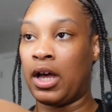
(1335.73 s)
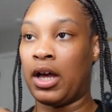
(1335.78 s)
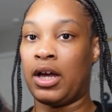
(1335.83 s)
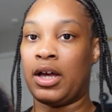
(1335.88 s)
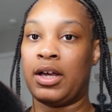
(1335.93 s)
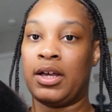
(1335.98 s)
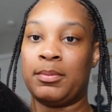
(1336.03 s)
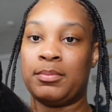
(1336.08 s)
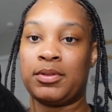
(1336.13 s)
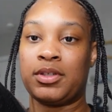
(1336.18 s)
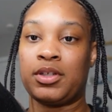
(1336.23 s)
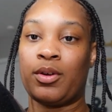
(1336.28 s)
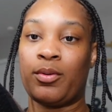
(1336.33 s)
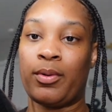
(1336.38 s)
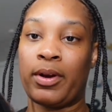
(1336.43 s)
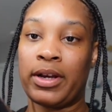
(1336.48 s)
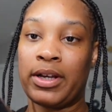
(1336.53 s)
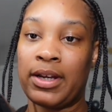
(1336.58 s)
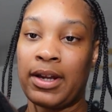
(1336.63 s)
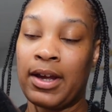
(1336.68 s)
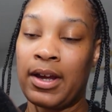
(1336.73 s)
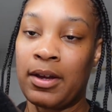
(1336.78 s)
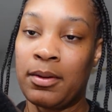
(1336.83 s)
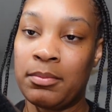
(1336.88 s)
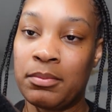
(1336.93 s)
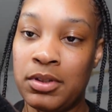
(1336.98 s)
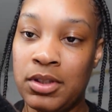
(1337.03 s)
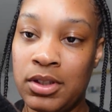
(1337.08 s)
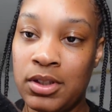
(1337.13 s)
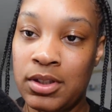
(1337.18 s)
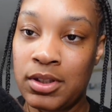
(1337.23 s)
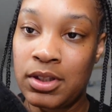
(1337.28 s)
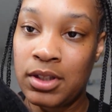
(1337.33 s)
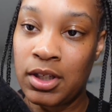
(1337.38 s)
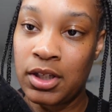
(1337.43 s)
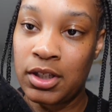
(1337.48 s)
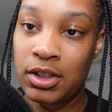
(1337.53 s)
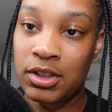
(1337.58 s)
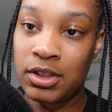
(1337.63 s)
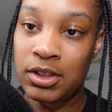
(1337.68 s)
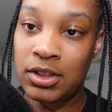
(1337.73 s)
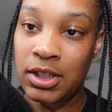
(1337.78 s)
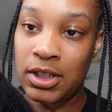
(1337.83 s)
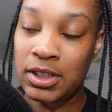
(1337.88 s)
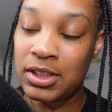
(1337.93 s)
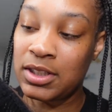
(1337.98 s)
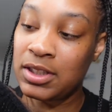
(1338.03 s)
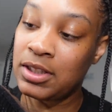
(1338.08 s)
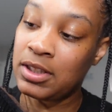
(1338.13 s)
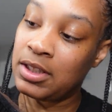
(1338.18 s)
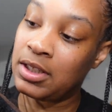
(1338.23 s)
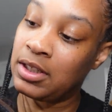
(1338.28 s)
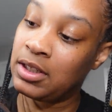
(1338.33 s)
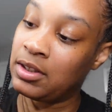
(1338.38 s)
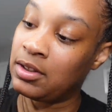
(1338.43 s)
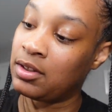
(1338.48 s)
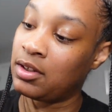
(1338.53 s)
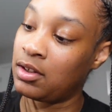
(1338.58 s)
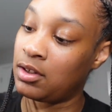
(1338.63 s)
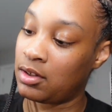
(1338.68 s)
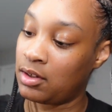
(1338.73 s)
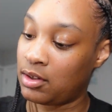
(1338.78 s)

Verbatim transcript: Um, so right now I'm just adjusting